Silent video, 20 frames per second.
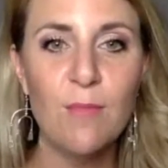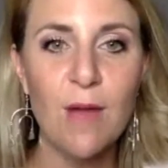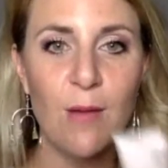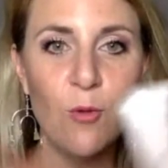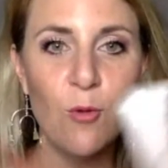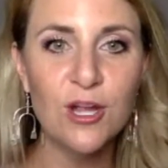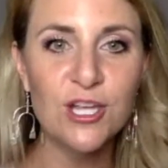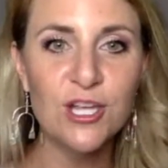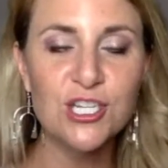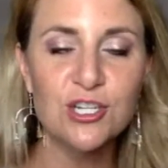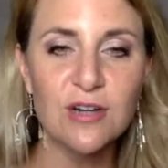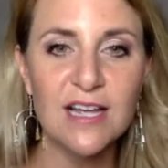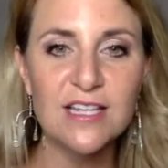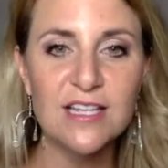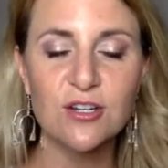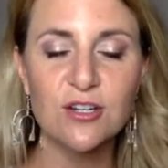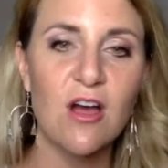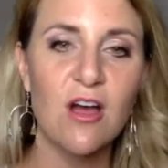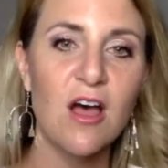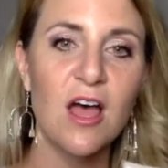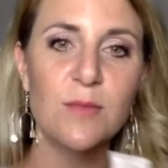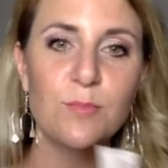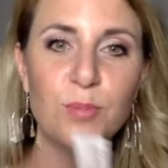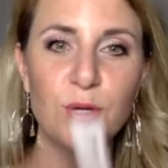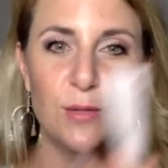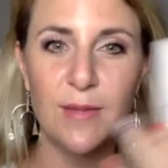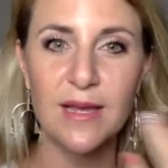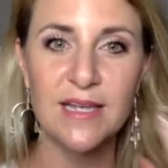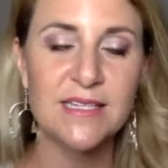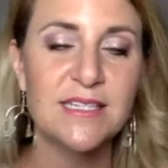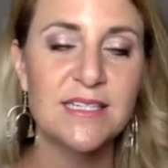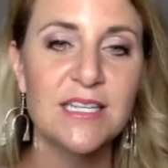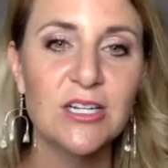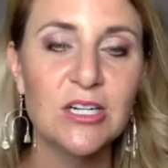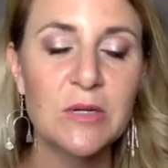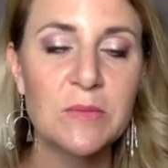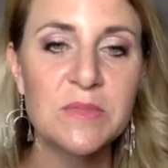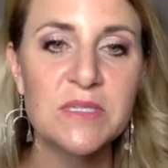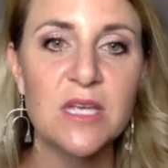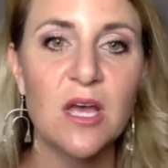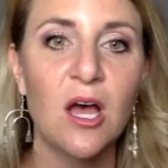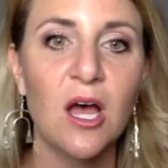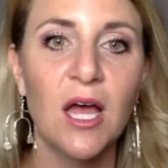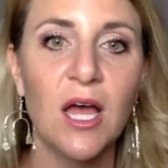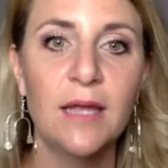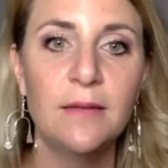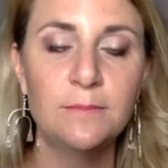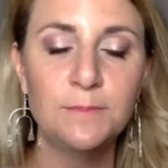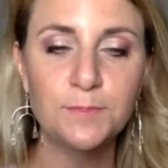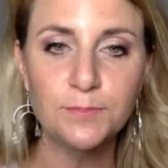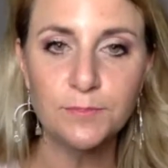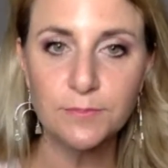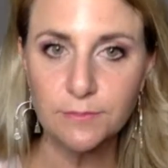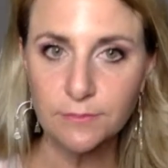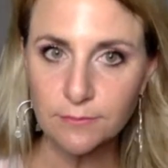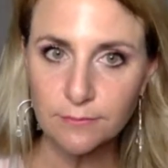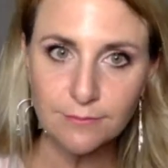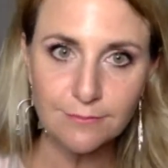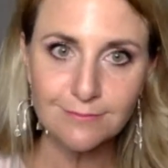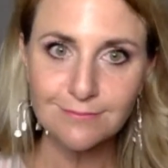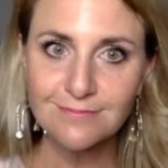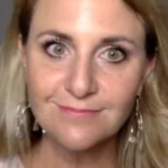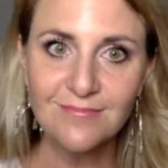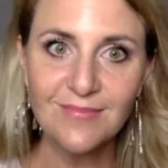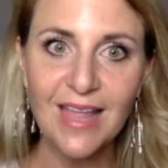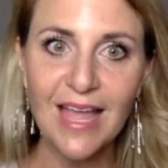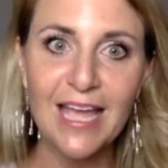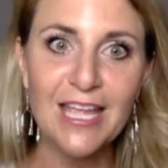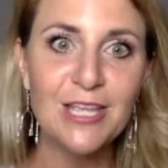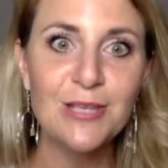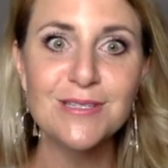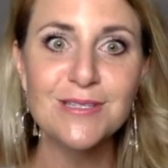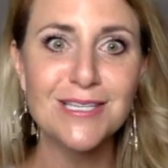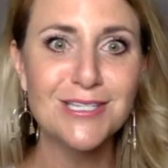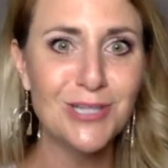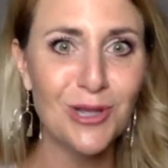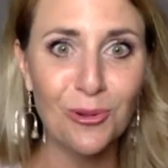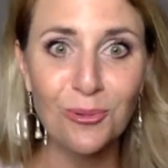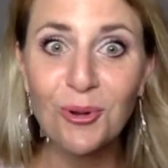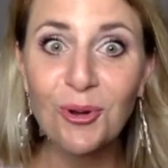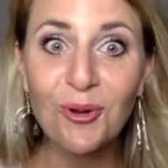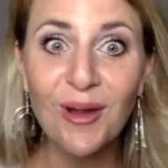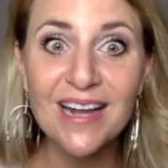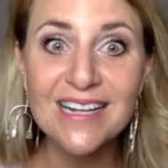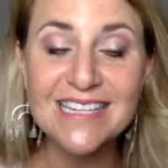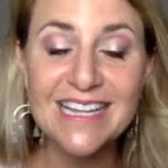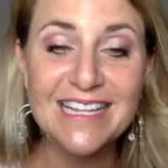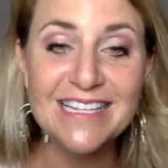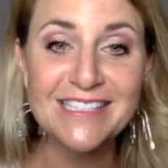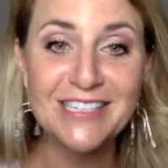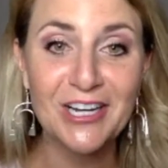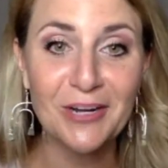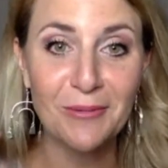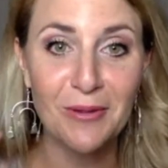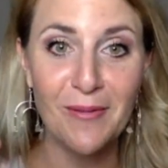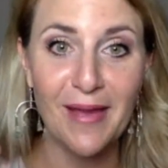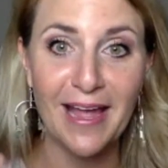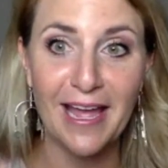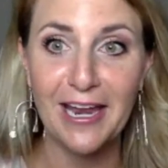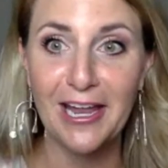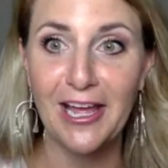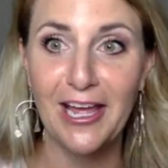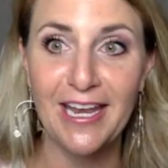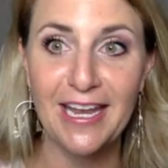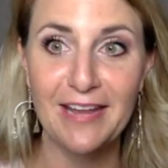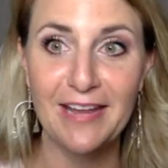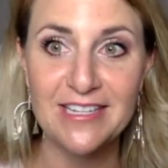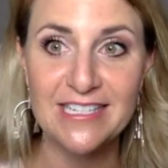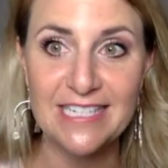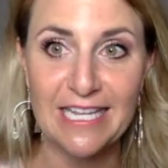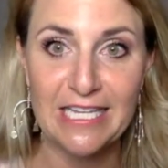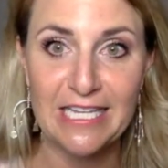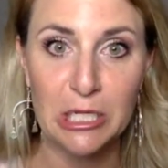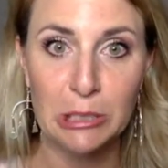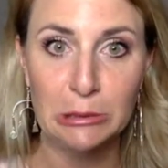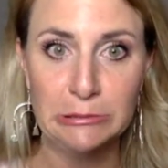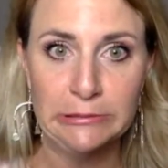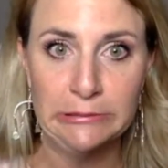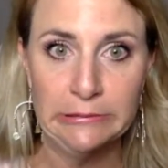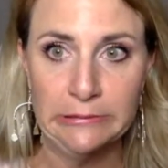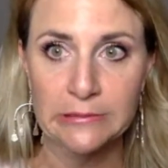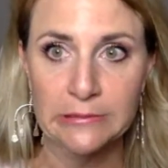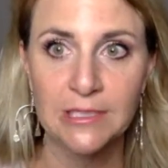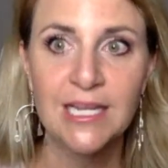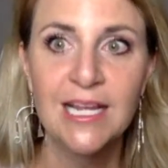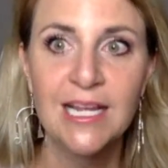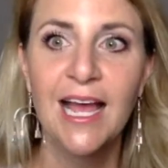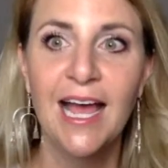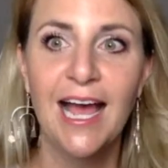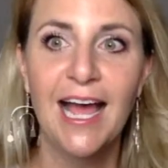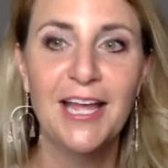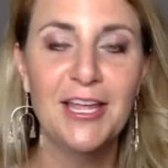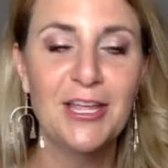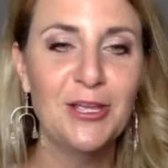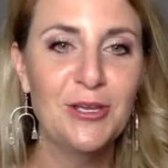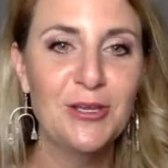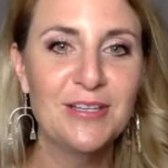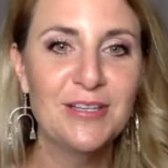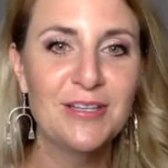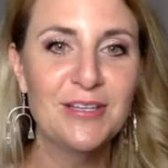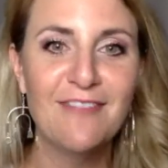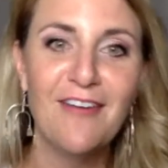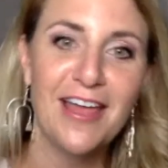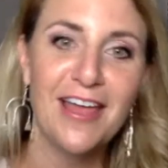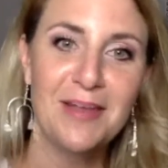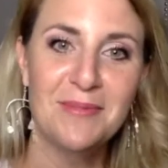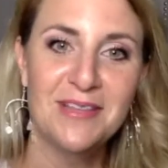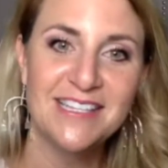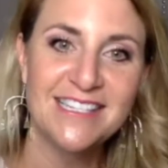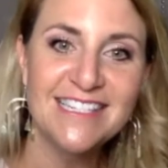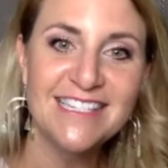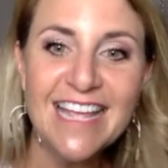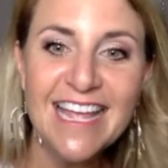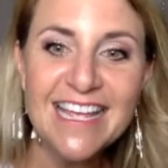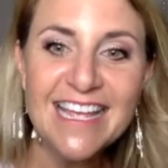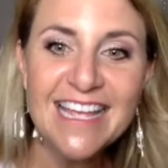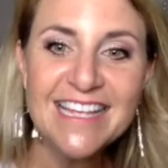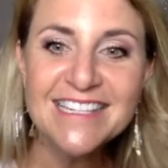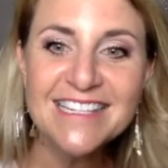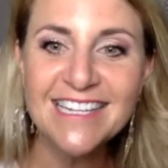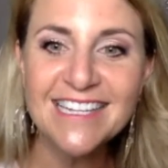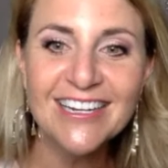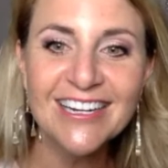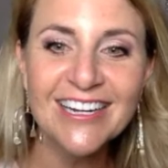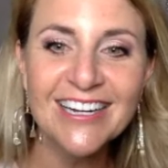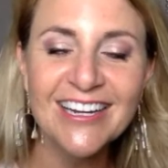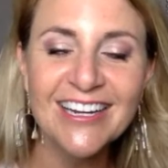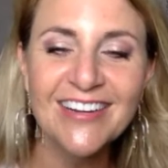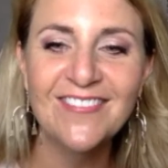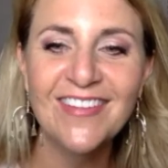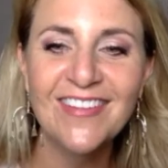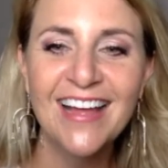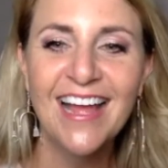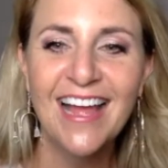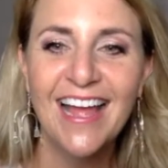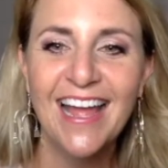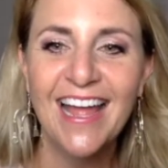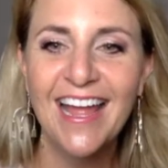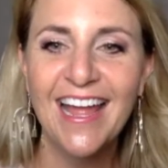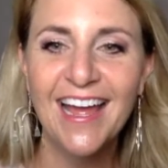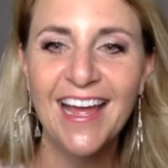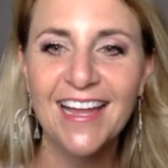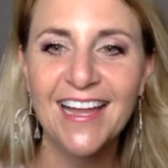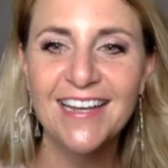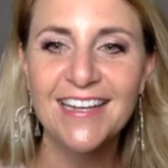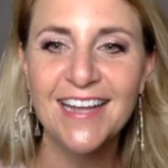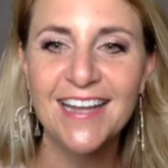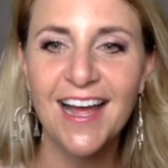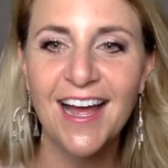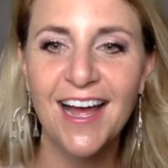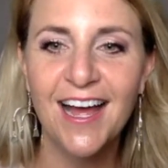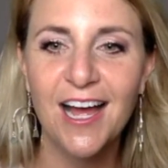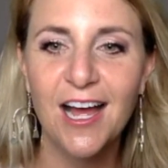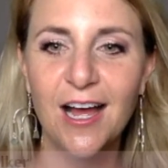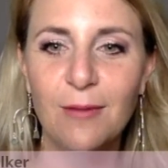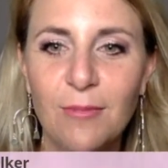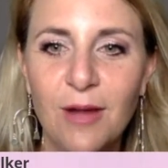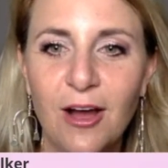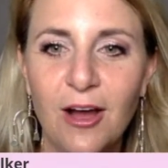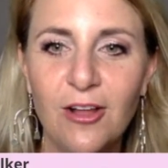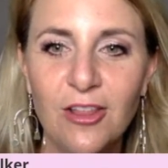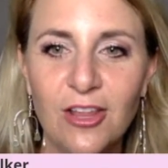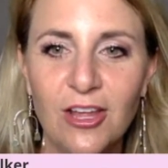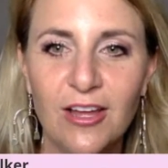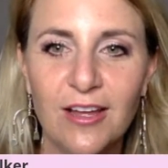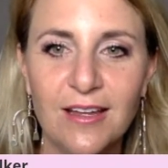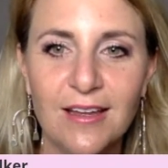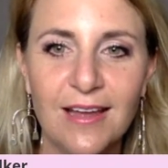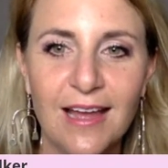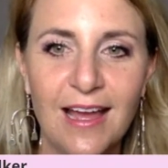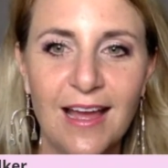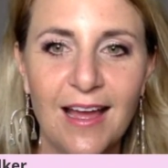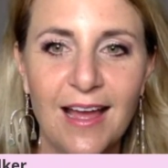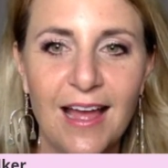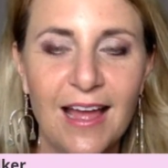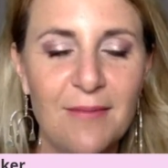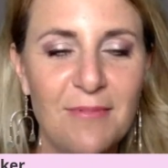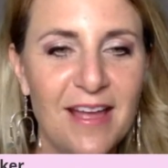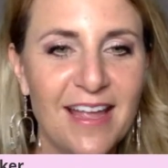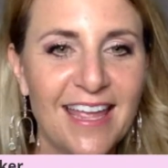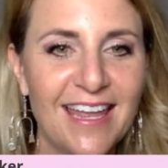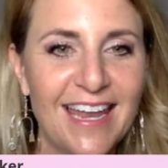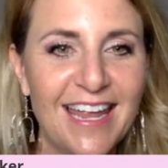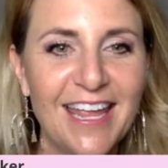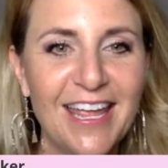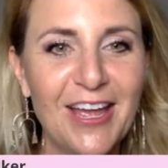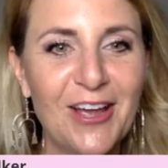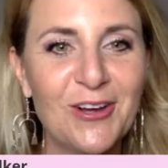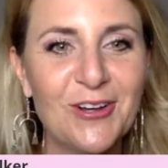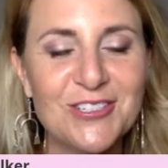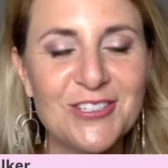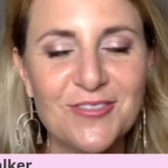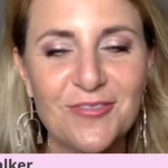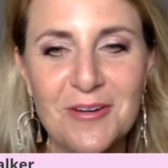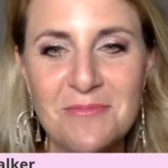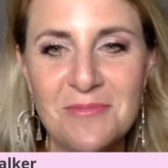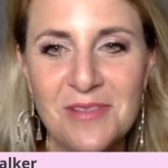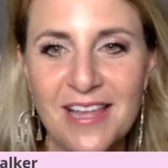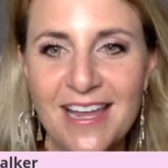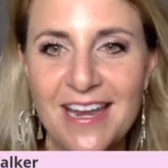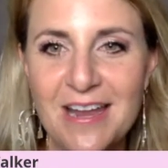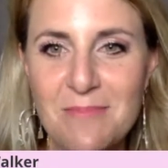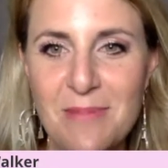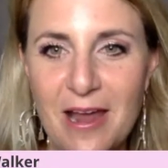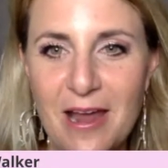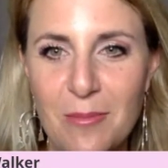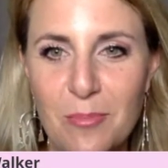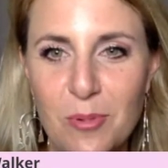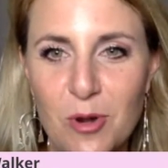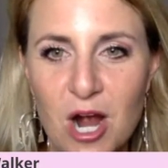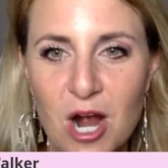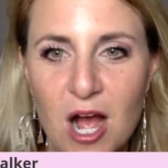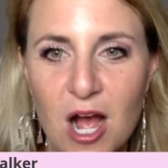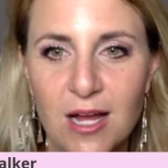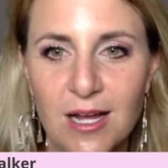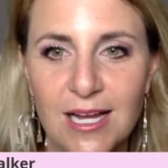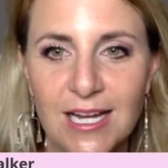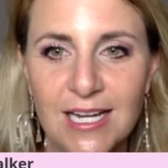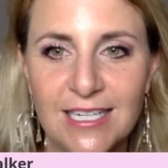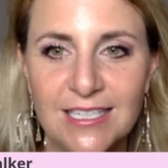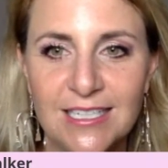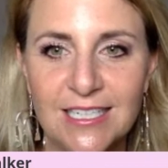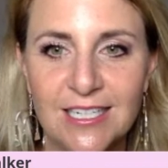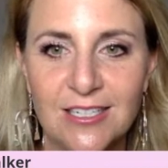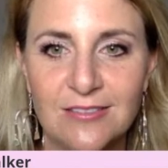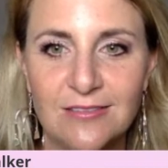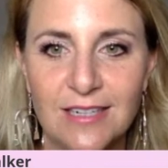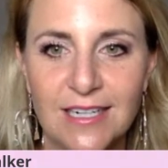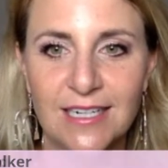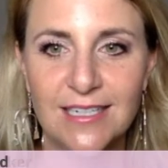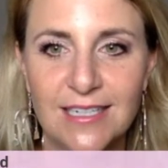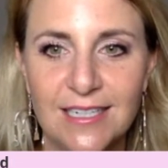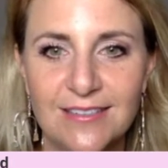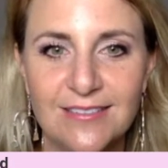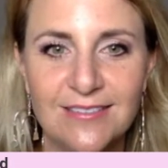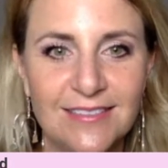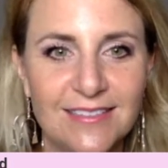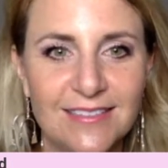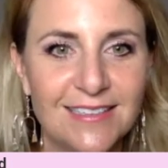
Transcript: my moisturizer on, put my serums on. I use a tone correcting serum. If I got uneven skin tone, I use a vitamin C serum. And um, oh look, am I getting giggles from Lynn about a bra? I know, I know.